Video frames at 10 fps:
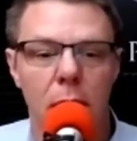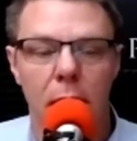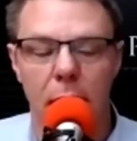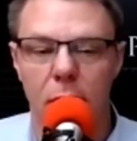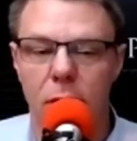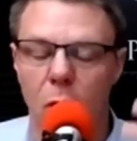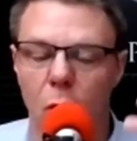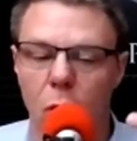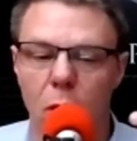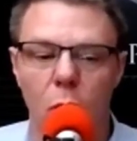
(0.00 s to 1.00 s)
And so
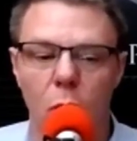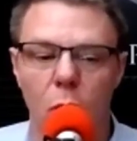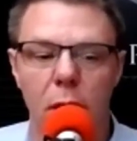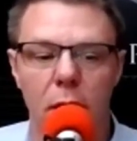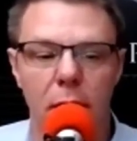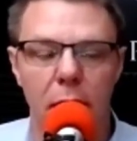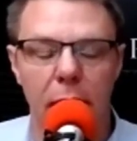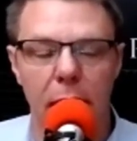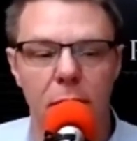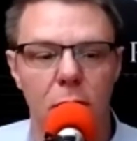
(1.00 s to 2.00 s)
we are here
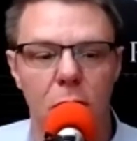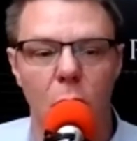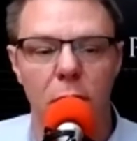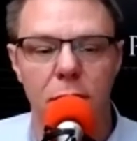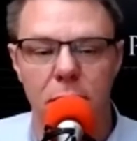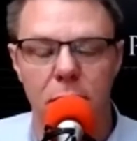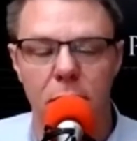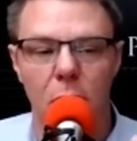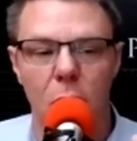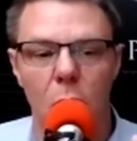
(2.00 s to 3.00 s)
to answer your questions.
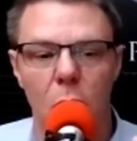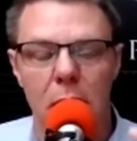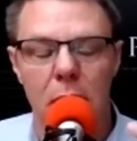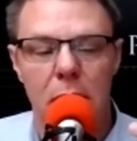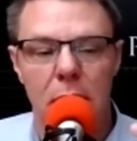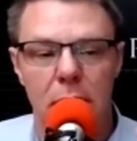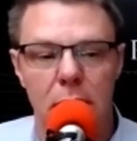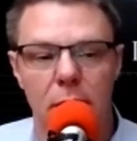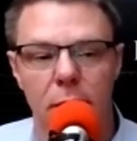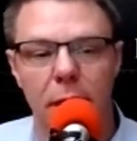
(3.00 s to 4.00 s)
So
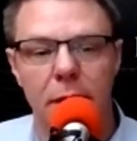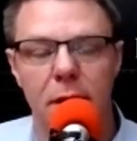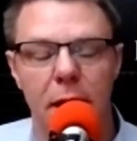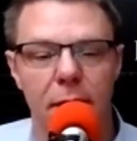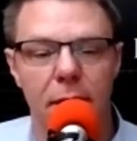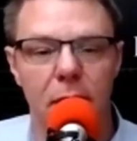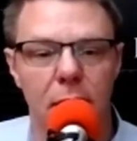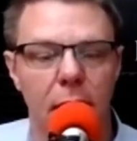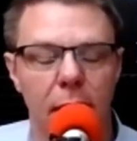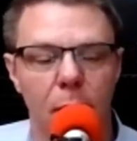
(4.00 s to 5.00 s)
let's dive in.
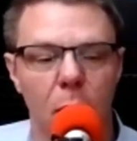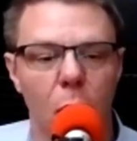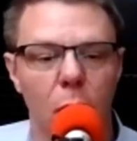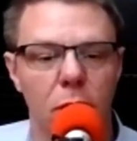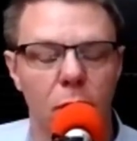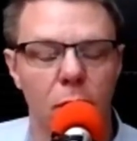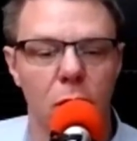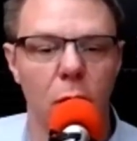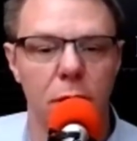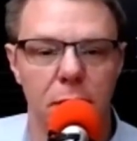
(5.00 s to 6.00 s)
Cam, what's the first
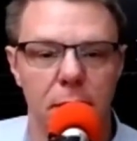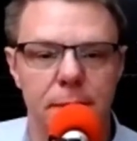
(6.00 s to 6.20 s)
question?